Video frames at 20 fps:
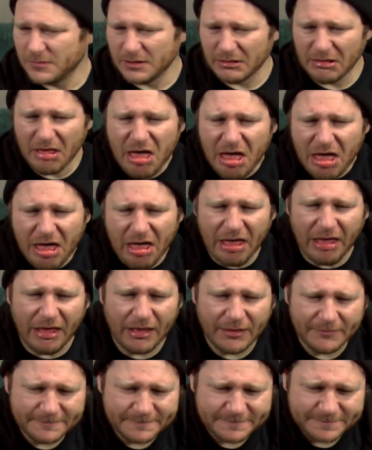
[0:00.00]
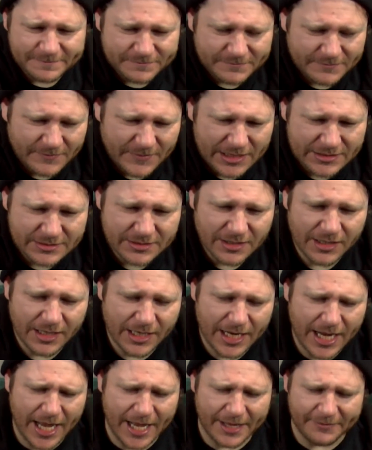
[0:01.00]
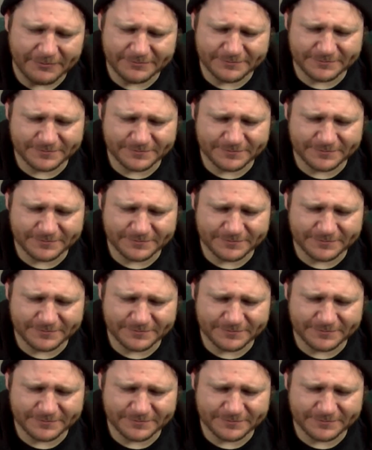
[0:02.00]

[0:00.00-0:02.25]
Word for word: Ugh. That's all I got.